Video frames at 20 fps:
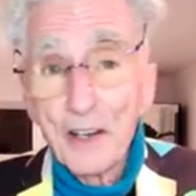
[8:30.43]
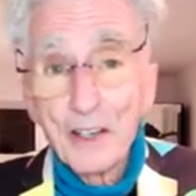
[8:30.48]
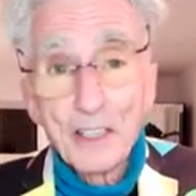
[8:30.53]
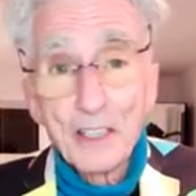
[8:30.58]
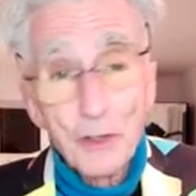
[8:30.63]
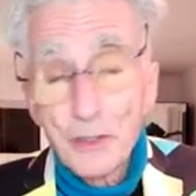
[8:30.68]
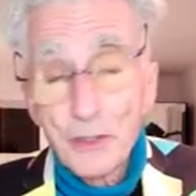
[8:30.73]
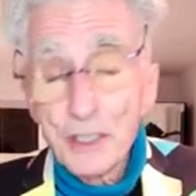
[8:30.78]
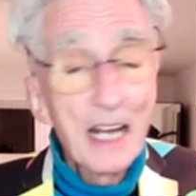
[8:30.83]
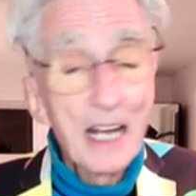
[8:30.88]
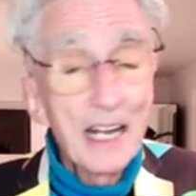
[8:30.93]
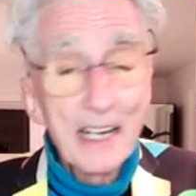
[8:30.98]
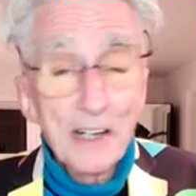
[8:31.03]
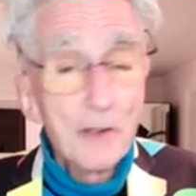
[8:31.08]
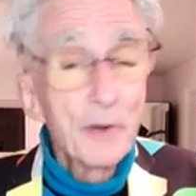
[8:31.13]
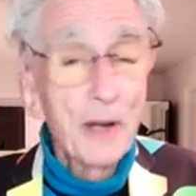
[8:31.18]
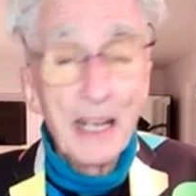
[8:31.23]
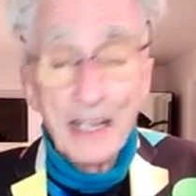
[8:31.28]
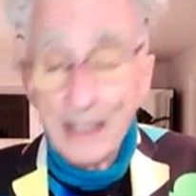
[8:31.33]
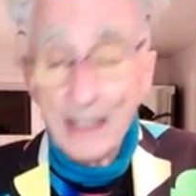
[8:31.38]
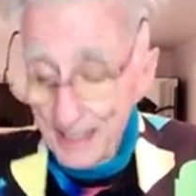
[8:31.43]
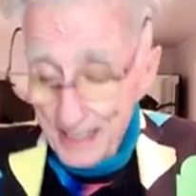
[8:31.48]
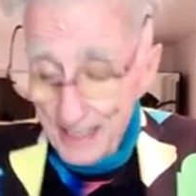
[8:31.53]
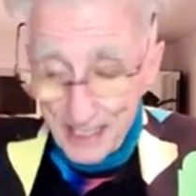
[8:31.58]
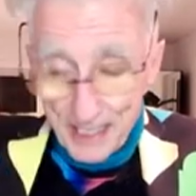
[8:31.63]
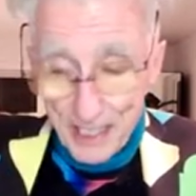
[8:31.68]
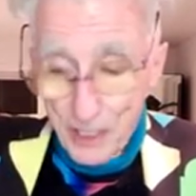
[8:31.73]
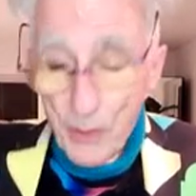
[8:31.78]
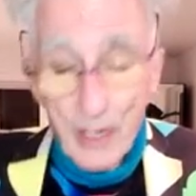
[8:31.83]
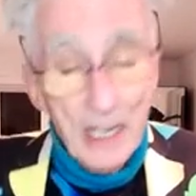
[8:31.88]
So it's not a grant; it's a
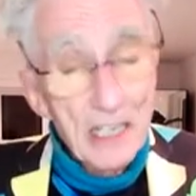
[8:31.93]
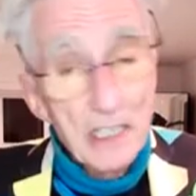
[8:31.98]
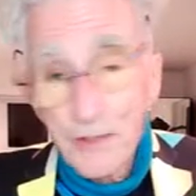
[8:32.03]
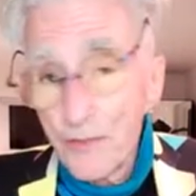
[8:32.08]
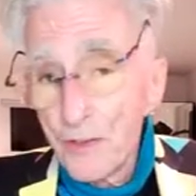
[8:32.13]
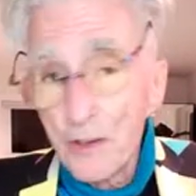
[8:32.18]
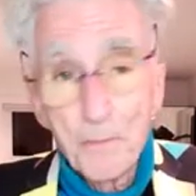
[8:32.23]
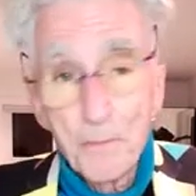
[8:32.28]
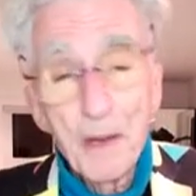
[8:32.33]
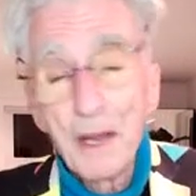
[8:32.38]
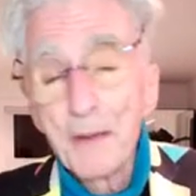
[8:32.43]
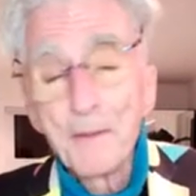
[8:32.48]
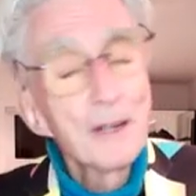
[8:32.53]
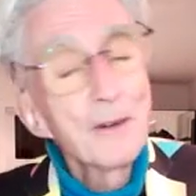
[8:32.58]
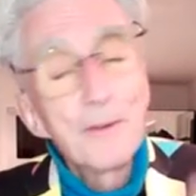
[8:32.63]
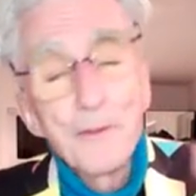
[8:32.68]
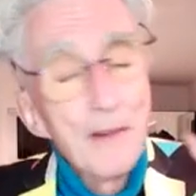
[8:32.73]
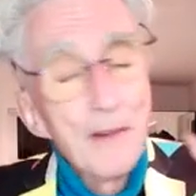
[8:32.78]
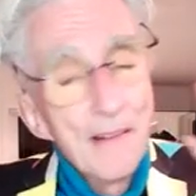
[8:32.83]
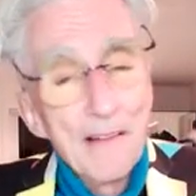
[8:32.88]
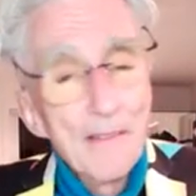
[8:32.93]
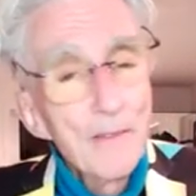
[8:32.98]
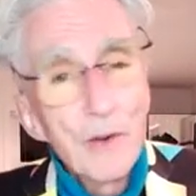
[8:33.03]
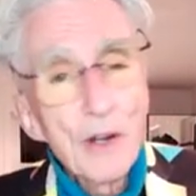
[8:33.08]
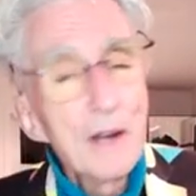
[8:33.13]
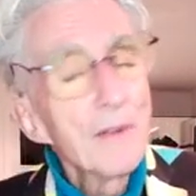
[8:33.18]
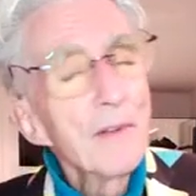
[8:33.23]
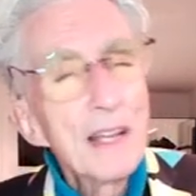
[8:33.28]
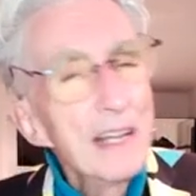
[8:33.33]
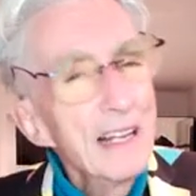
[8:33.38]
transfer payment or
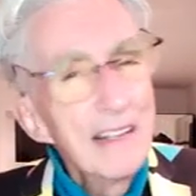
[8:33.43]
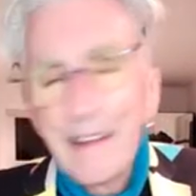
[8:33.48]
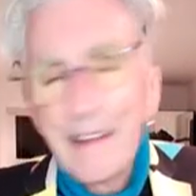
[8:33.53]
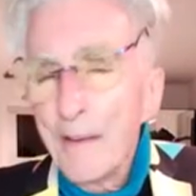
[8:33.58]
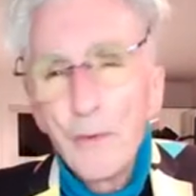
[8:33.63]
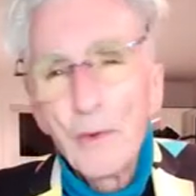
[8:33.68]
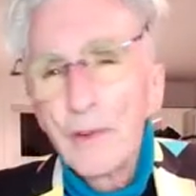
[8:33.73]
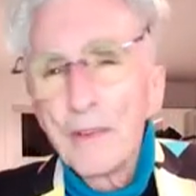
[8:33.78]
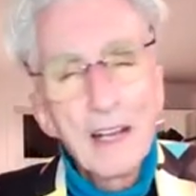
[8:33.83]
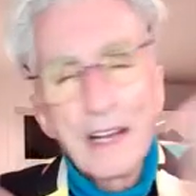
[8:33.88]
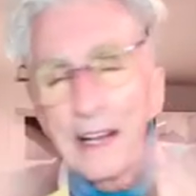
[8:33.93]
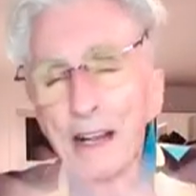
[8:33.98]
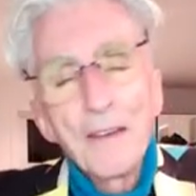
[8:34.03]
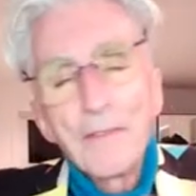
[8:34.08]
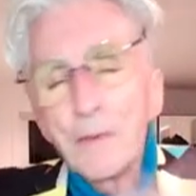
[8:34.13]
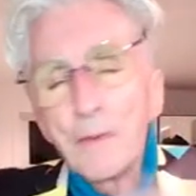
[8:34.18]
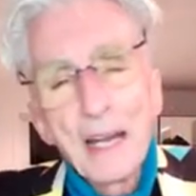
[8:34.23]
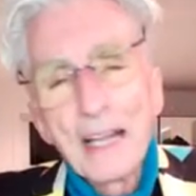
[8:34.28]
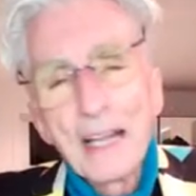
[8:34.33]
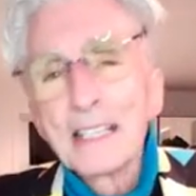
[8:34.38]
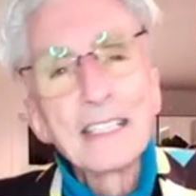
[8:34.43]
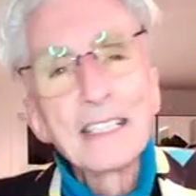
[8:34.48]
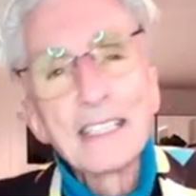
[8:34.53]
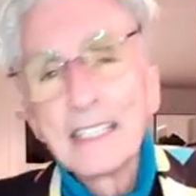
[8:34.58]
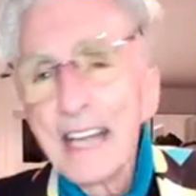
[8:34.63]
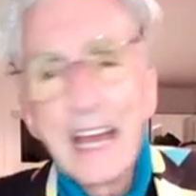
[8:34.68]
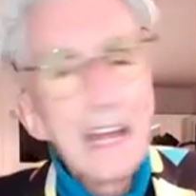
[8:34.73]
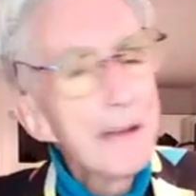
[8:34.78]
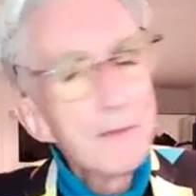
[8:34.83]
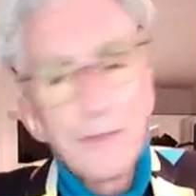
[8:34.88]
whatever. They, the government has
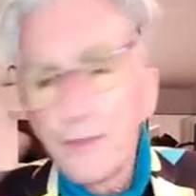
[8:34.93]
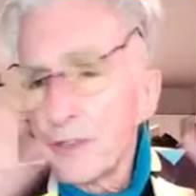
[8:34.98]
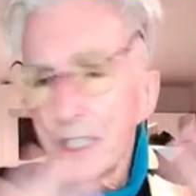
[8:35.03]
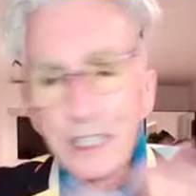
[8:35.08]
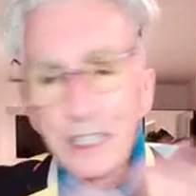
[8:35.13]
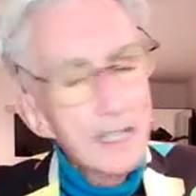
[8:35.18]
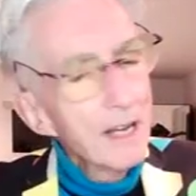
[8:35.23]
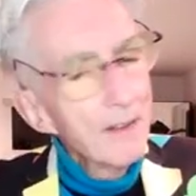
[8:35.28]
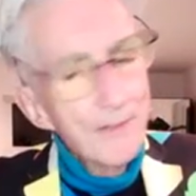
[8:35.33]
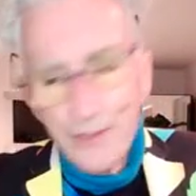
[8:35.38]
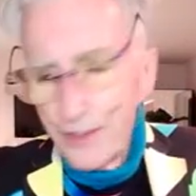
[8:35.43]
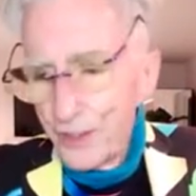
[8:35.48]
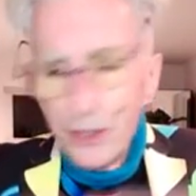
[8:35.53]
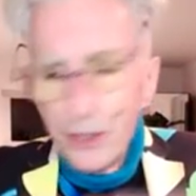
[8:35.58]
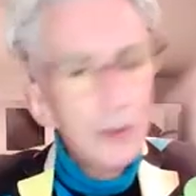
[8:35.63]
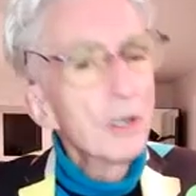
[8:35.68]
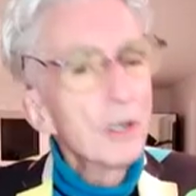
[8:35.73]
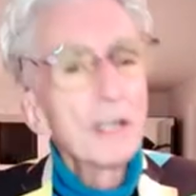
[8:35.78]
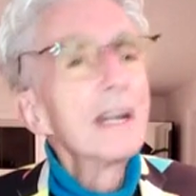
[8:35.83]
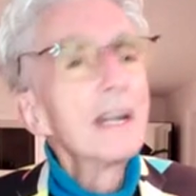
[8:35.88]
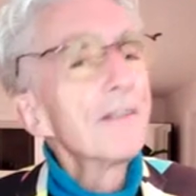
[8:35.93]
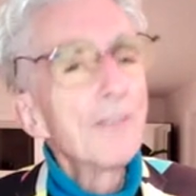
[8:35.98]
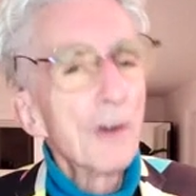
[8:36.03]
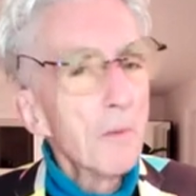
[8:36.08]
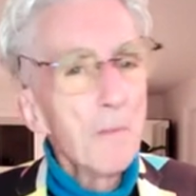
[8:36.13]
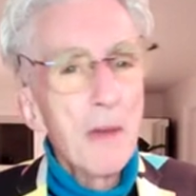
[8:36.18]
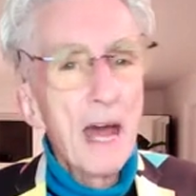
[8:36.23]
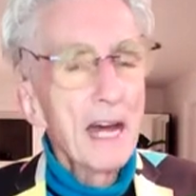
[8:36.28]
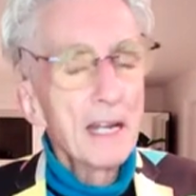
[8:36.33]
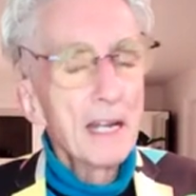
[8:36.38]
names for stuff you could never
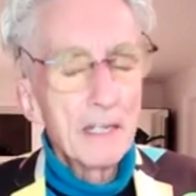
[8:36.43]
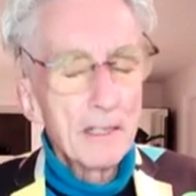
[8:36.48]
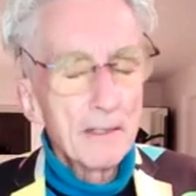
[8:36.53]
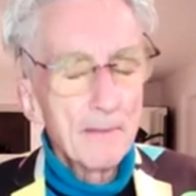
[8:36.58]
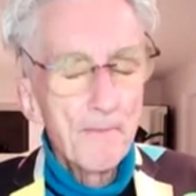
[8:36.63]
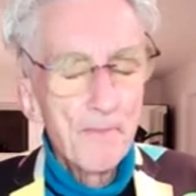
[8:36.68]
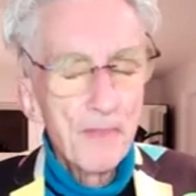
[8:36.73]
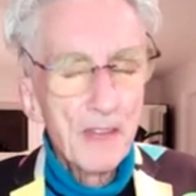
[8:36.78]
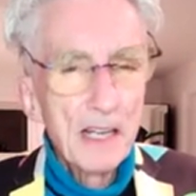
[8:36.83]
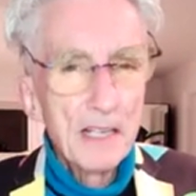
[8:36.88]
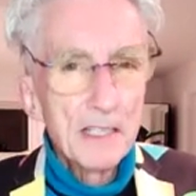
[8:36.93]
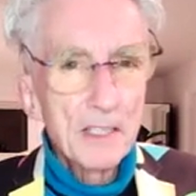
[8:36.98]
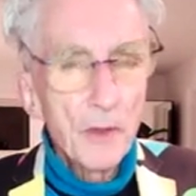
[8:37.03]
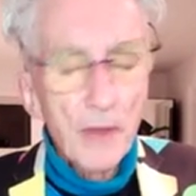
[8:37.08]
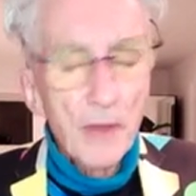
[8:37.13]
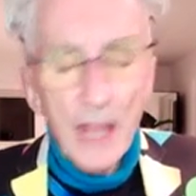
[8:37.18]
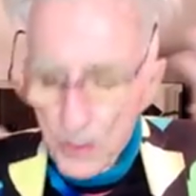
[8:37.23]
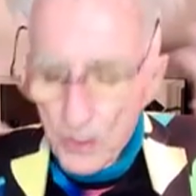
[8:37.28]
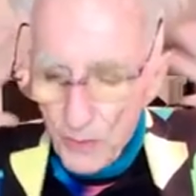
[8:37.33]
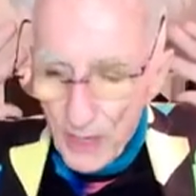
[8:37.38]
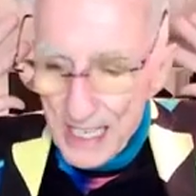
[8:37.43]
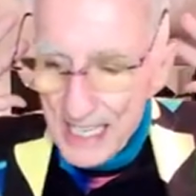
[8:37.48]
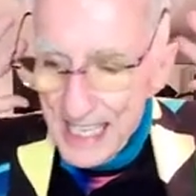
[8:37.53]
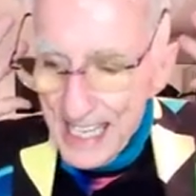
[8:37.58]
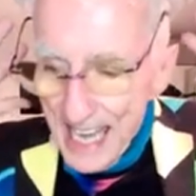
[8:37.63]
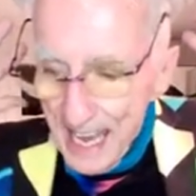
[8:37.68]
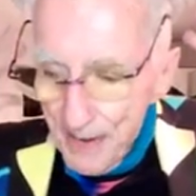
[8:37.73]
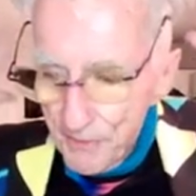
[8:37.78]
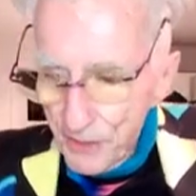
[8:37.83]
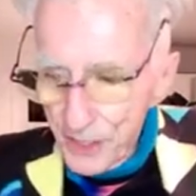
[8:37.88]
imagine. So that's why
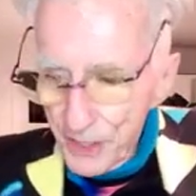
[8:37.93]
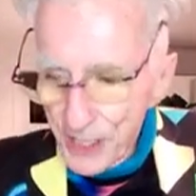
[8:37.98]
never